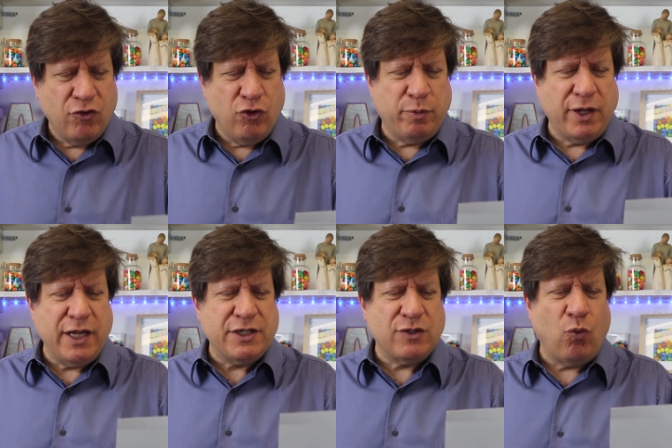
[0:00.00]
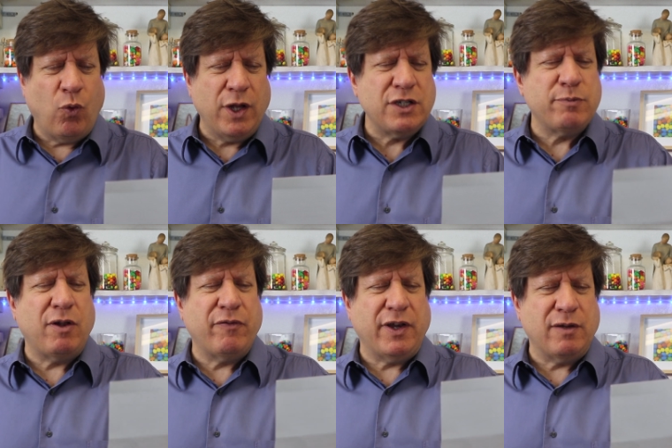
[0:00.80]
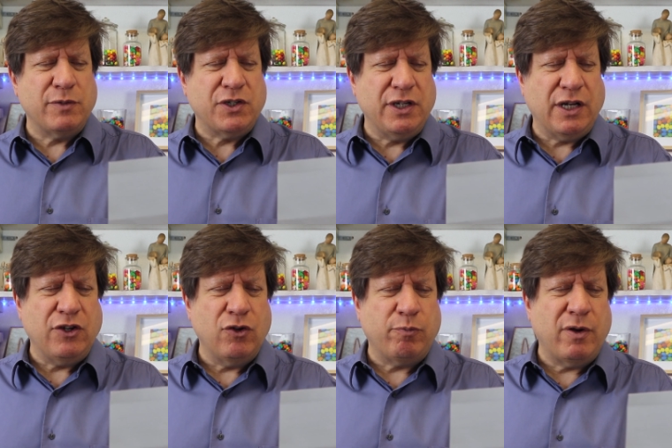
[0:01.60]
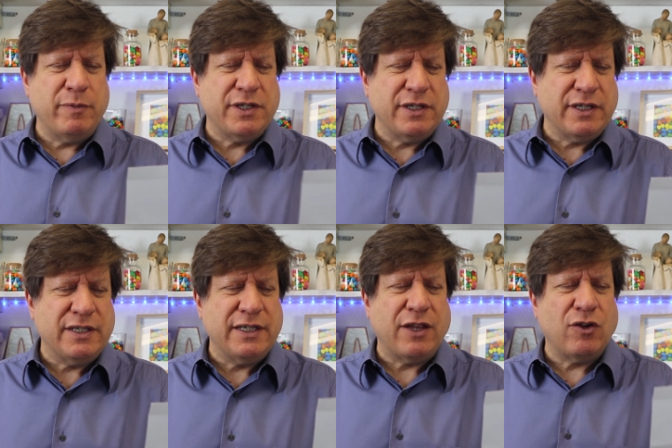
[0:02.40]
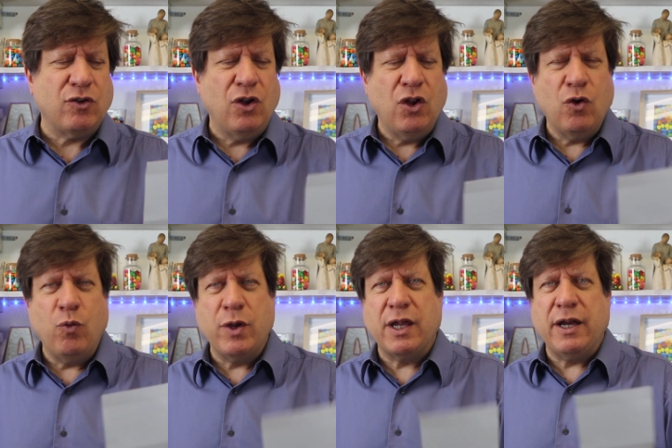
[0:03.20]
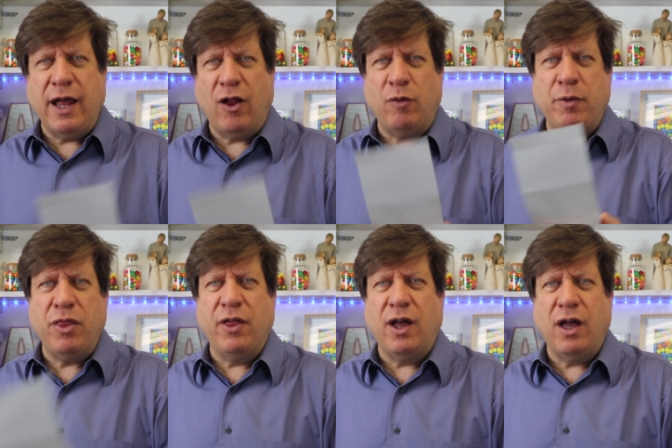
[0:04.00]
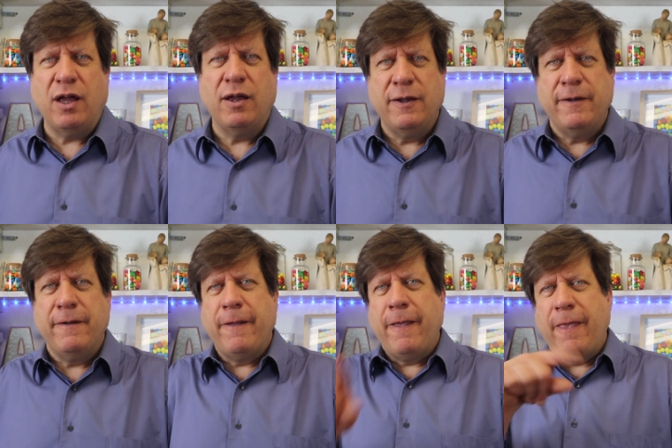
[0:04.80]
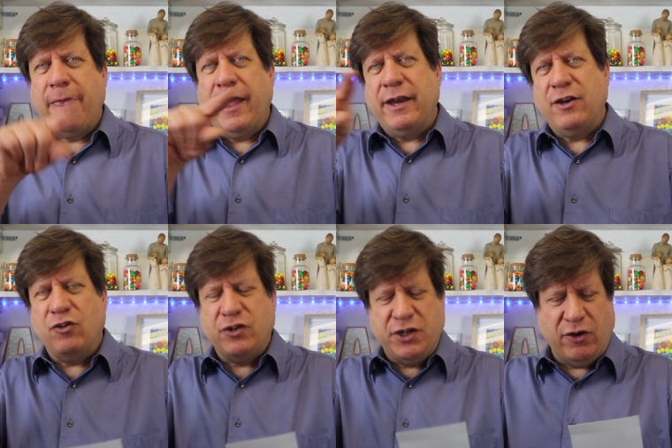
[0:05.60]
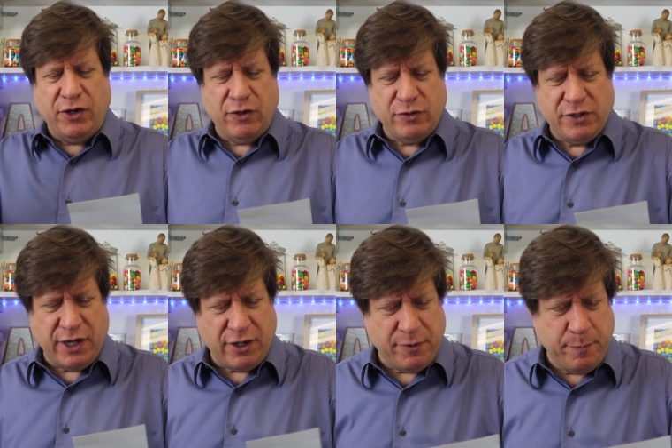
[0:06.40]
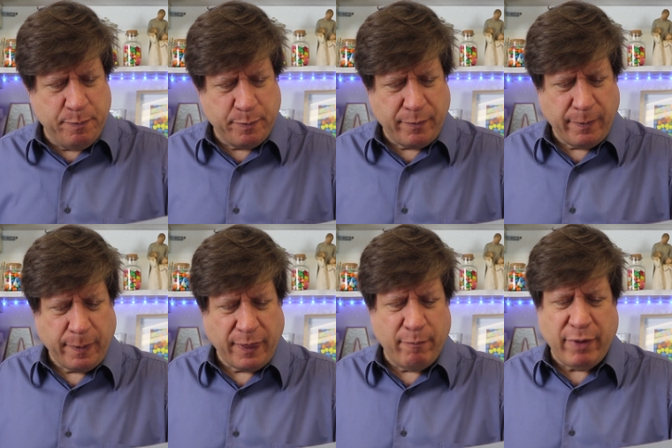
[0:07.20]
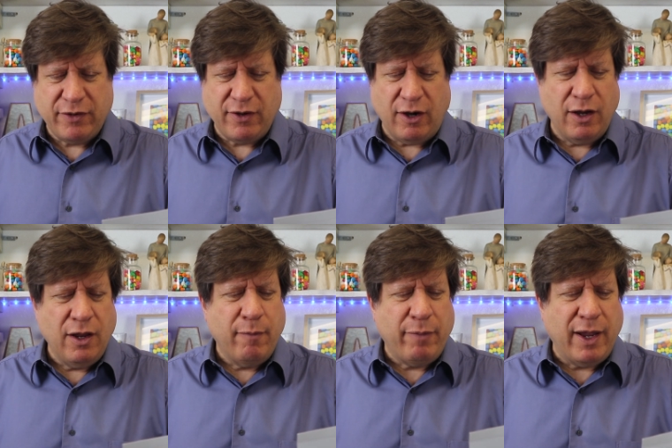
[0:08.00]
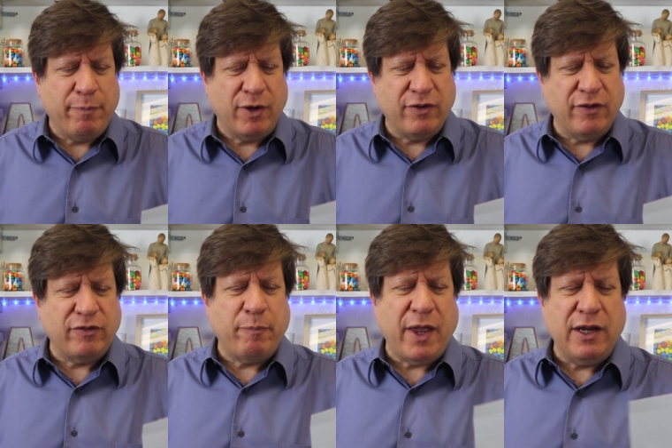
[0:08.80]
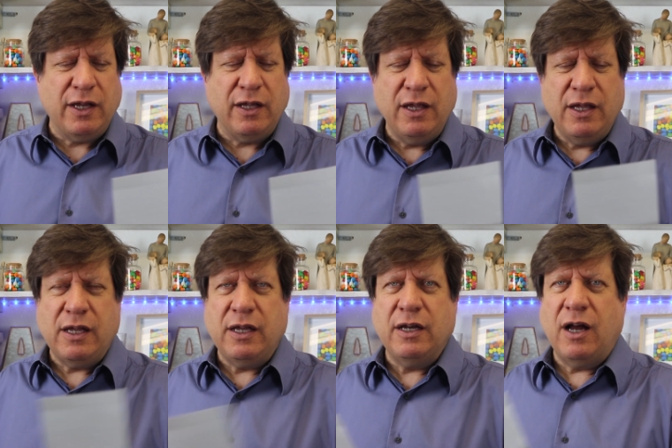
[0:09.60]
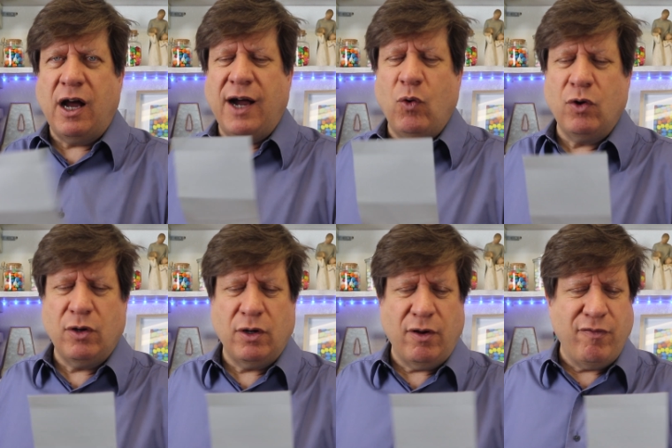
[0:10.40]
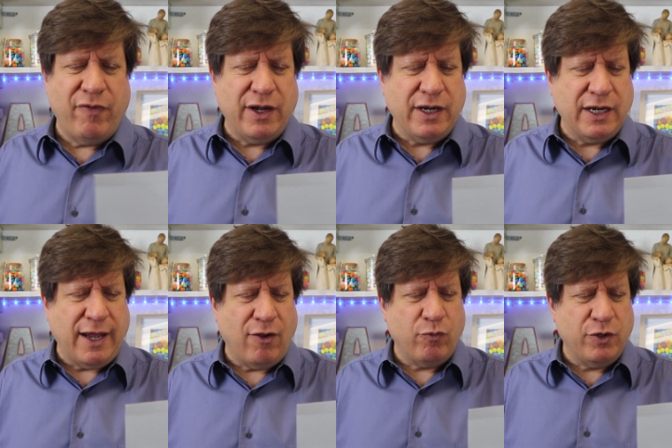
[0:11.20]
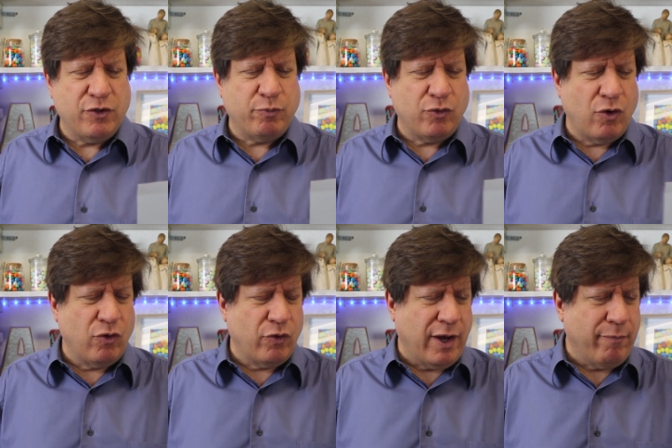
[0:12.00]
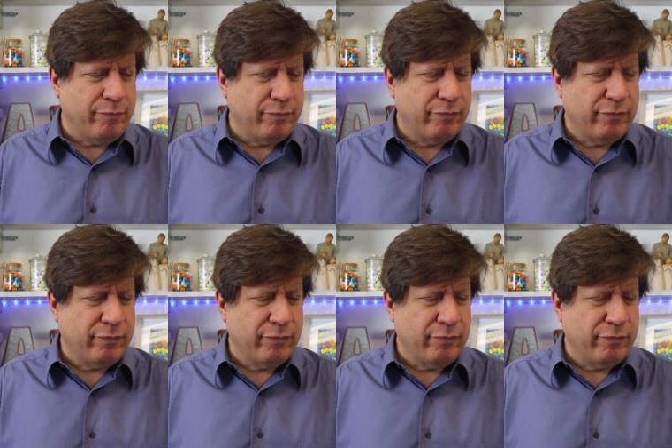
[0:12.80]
to place one small vending machine on your premises, and together we can help the... And then your charity goes there by participating in our vending outreach program.